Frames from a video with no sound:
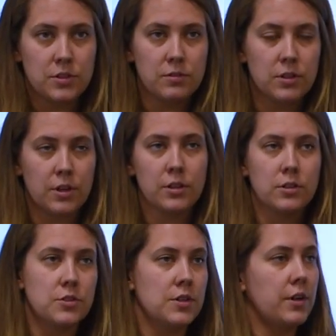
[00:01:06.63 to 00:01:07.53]
of the
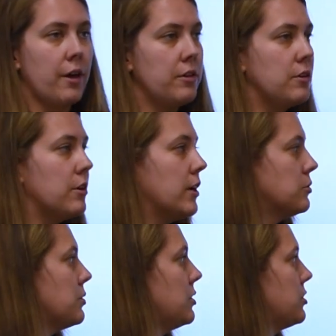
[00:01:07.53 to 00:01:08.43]
colors and how they interact
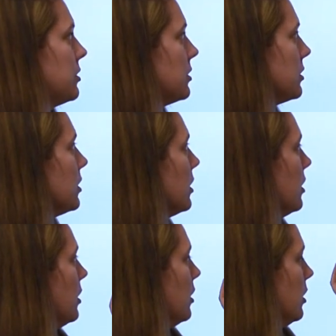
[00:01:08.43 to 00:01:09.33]
with each other.
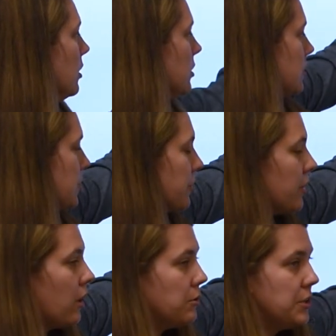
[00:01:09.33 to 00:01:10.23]
So
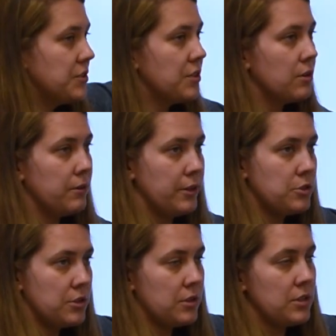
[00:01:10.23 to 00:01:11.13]
they're always
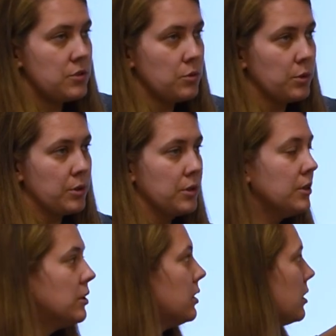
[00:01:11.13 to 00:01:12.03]
arranged in this
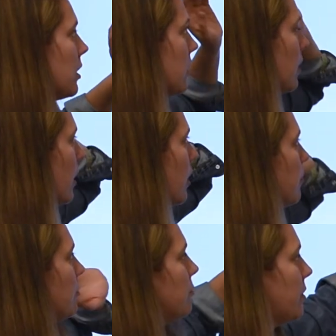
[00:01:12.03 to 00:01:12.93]
order:
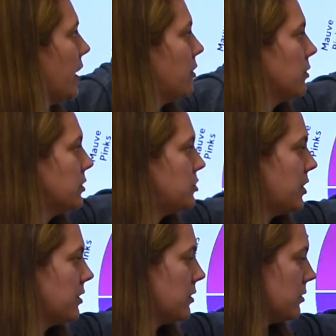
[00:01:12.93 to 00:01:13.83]
red, orange,
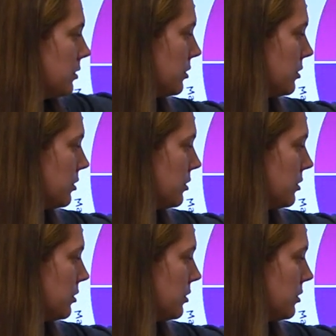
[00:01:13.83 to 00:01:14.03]
yellow,